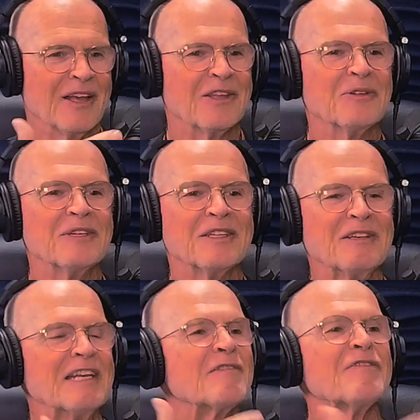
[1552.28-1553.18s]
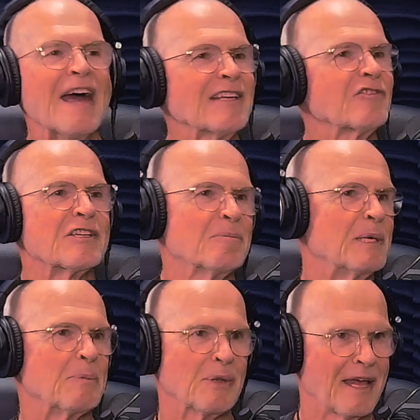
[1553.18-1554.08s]
you need a factory of
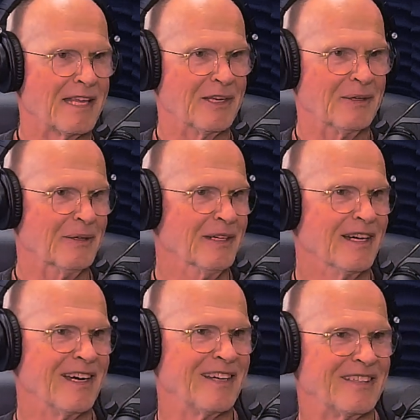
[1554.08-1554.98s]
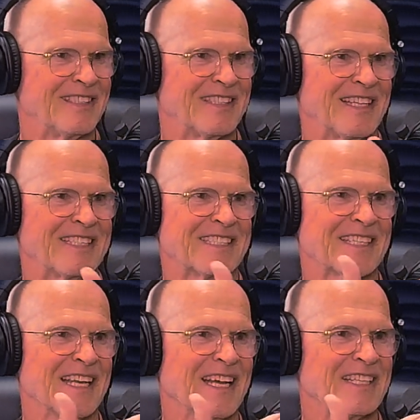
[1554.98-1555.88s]
people like you that
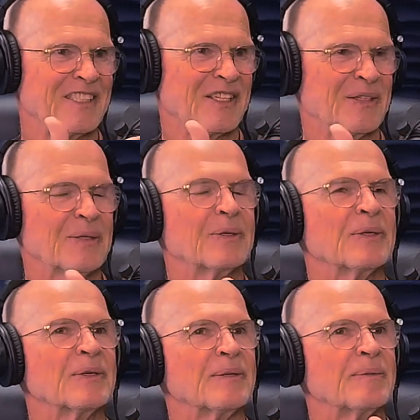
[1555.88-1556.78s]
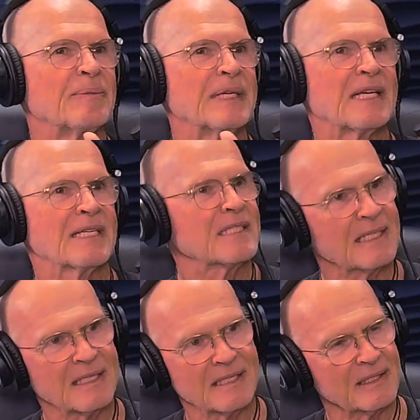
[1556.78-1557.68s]
because
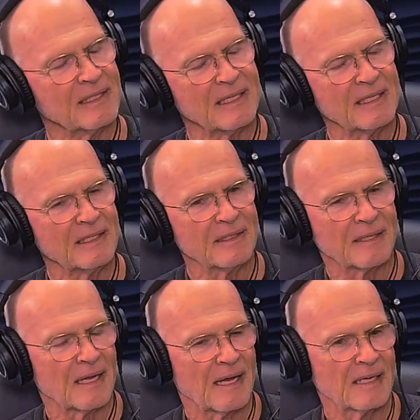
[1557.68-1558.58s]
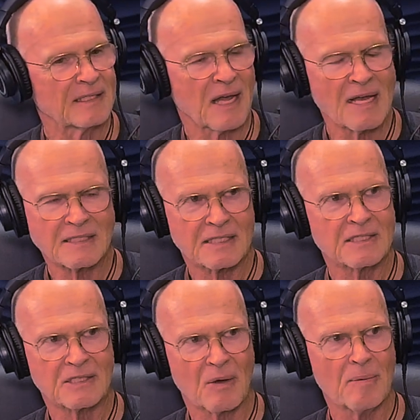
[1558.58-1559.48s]
the task is
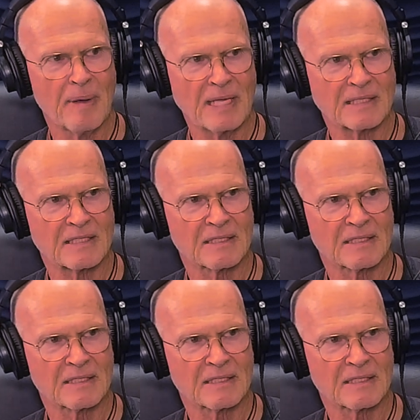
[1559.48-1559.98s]
so immense.